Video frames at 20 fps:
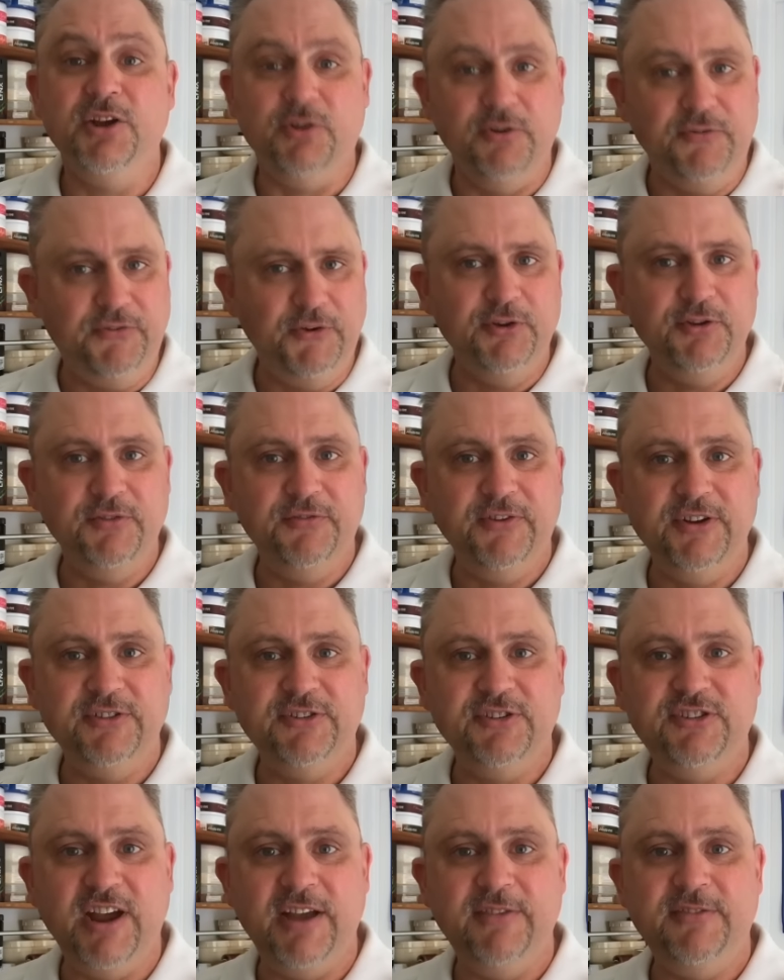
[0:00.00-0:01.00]
good food, good friends
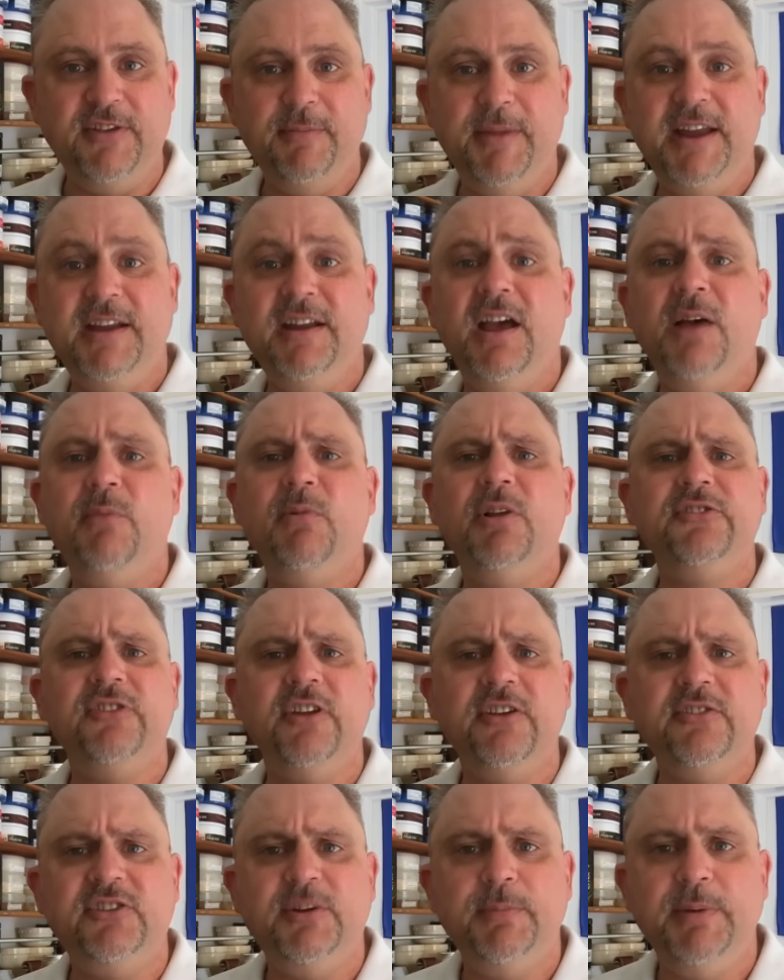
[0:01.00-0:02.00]
can shave their men. And while it's
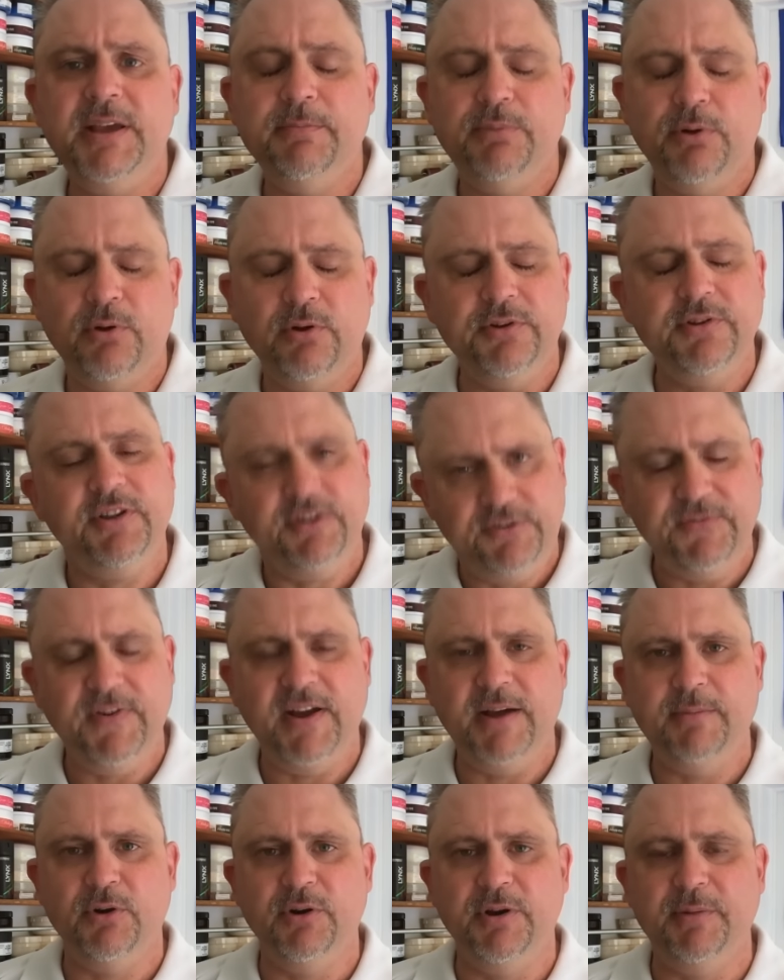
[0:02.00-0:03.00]
nice to be important, it's
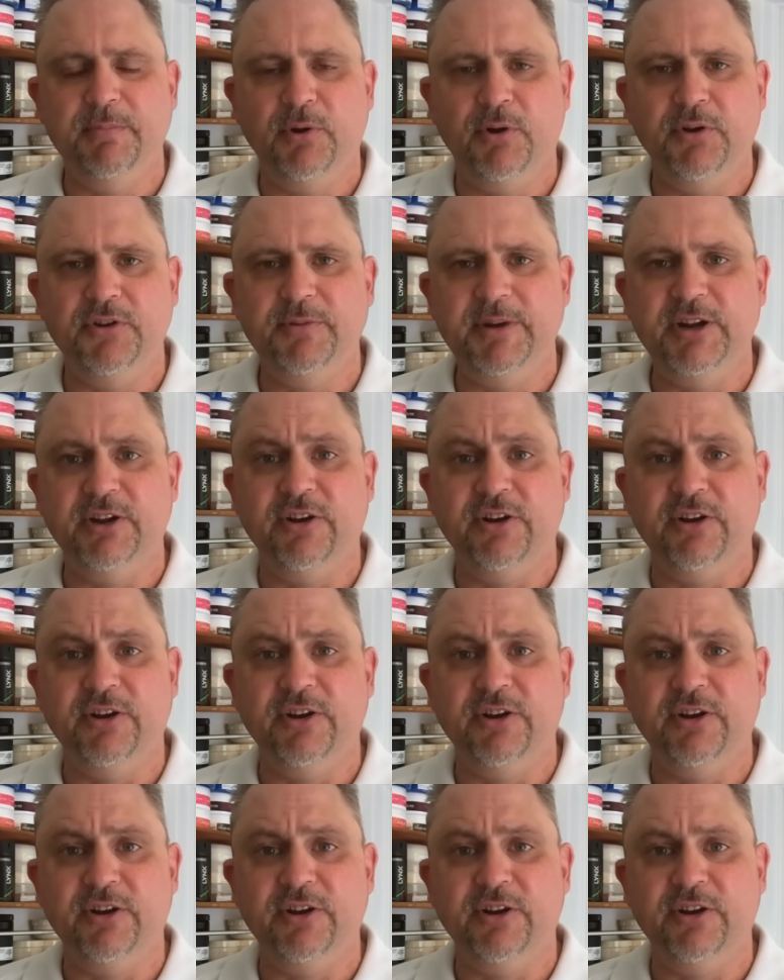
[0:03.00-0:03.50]
far more important to be